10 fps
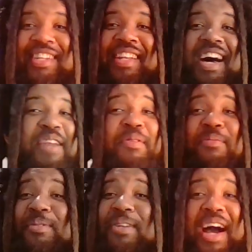A lot of people
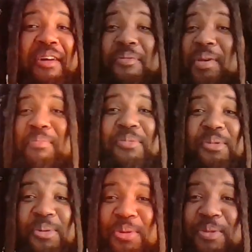do not want to
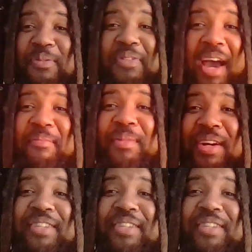improve that much.